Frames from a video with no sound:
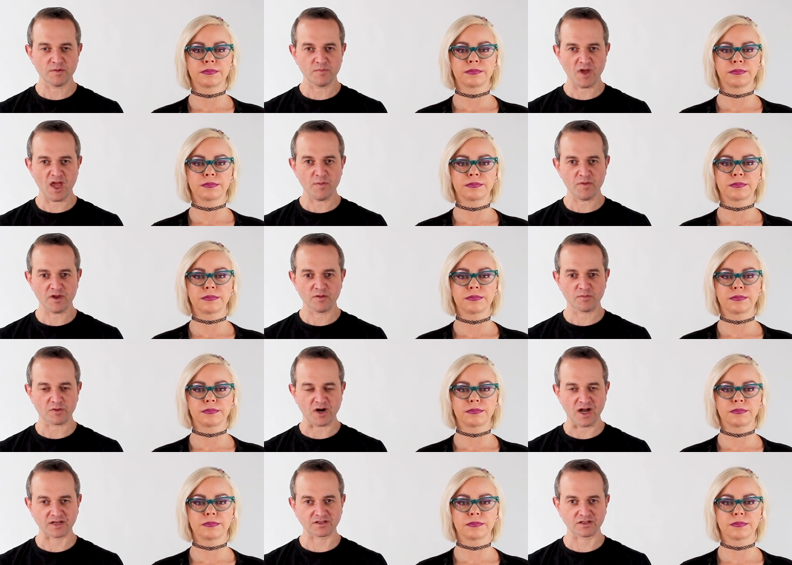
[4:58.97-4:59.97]
Speaker 1: it may be
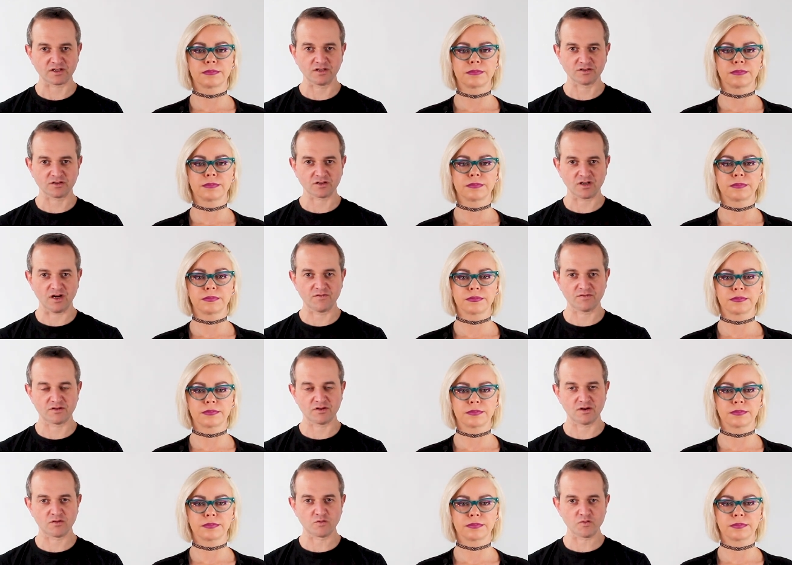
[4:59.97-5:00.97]
impractical to
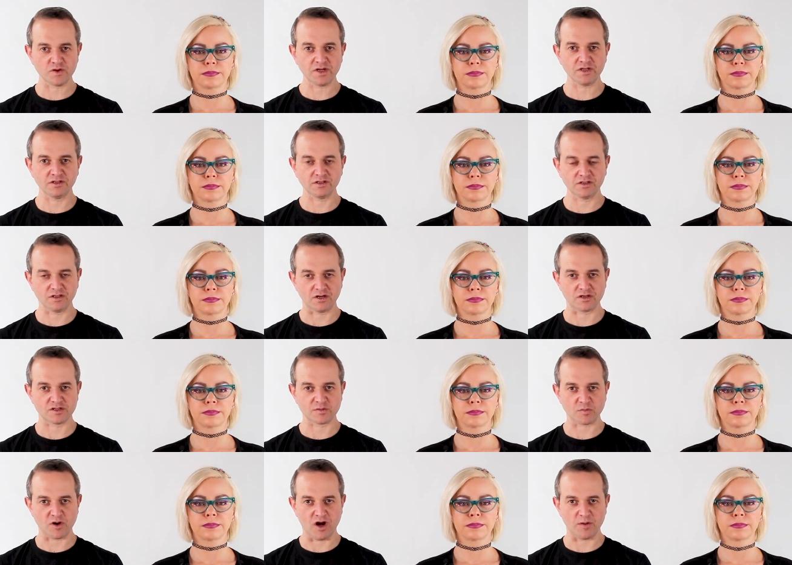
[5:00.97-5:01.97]
cover a really large
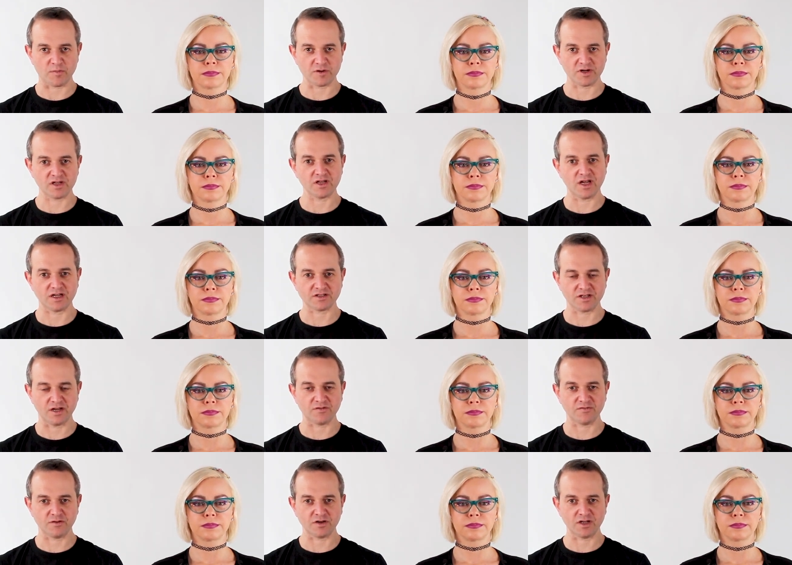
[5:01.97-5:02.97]
property at
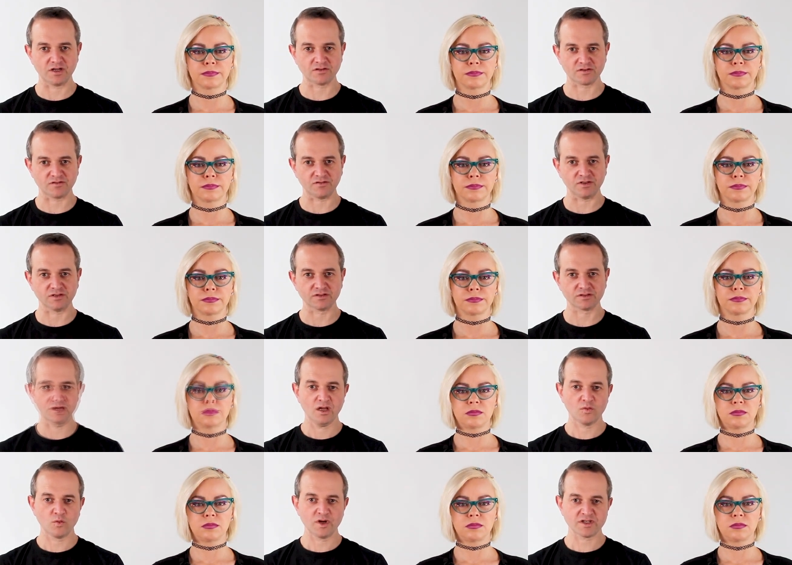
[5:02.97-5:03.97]
10 foot intervals,
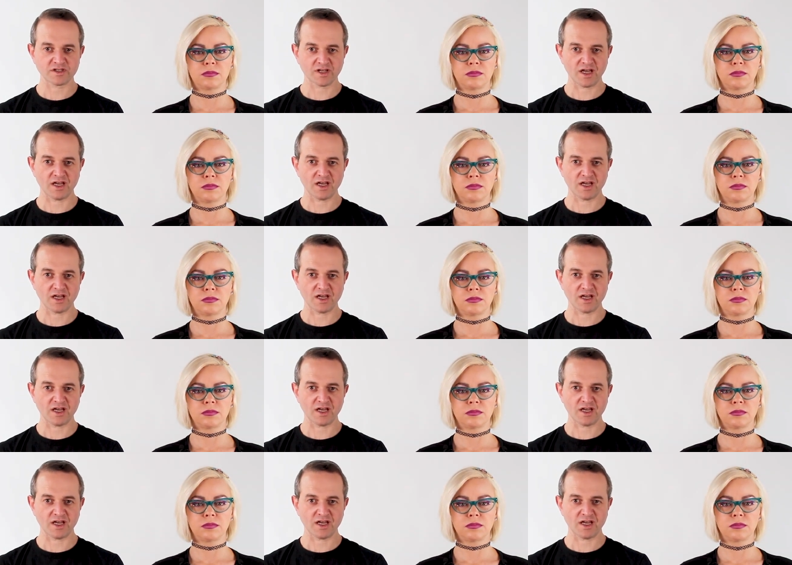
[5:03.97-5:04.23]
in which